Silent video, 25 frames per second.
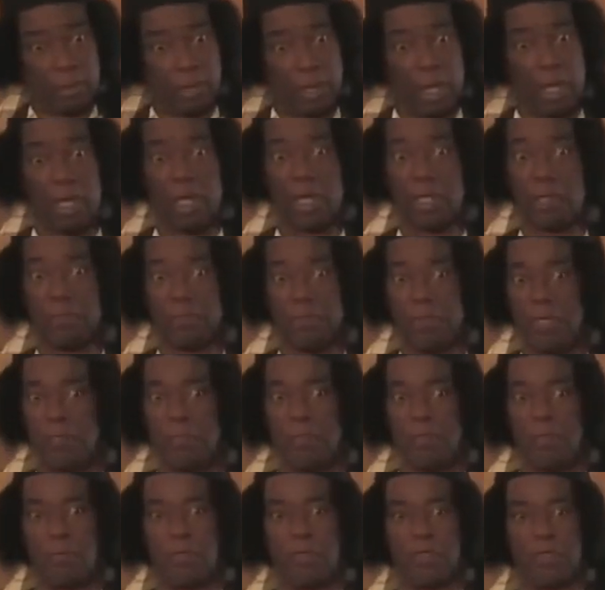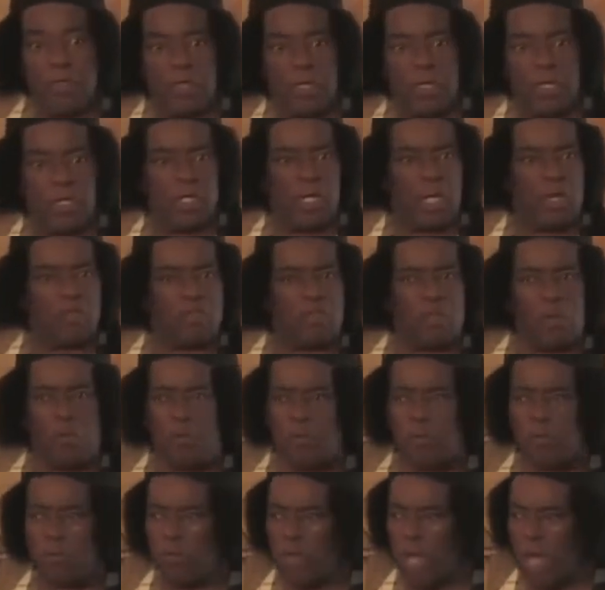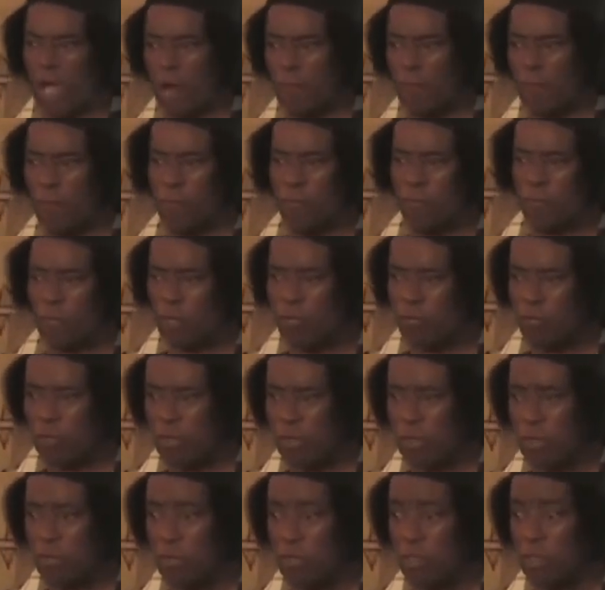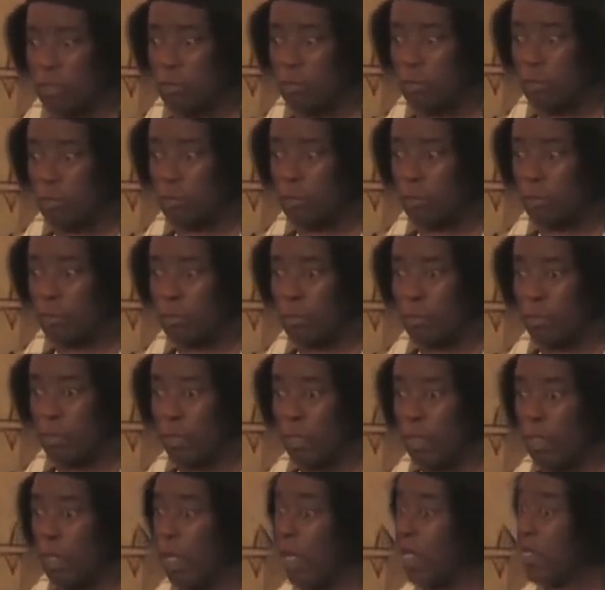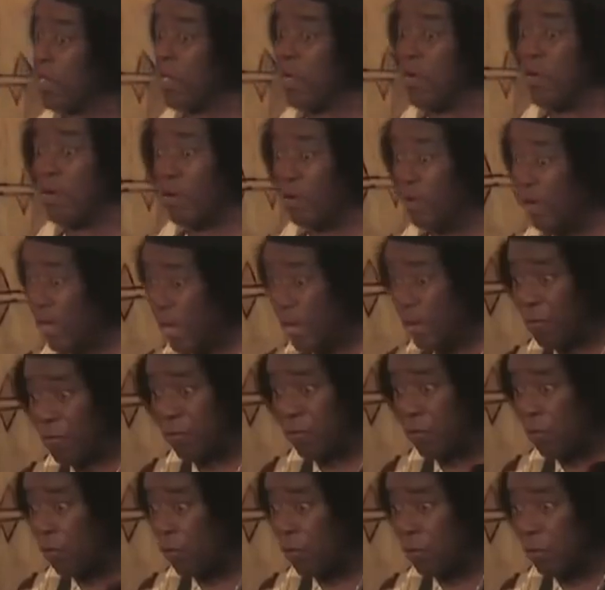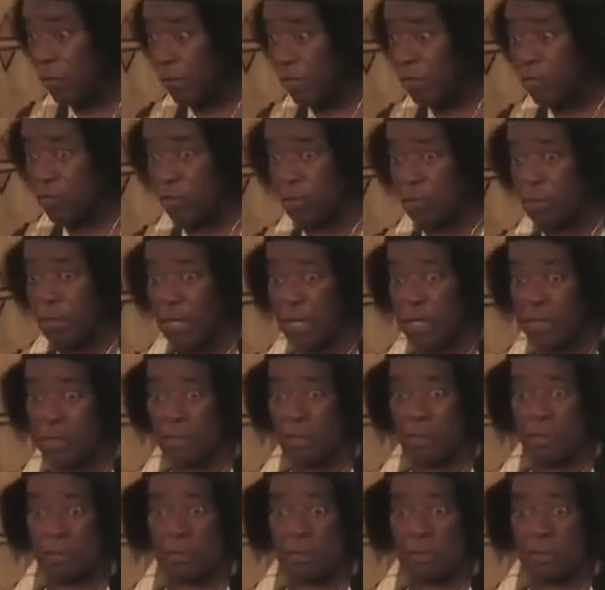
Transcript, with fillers: And people will be thinking that stuff is Afrocentric and deep. And they're laughing all the way to the bank.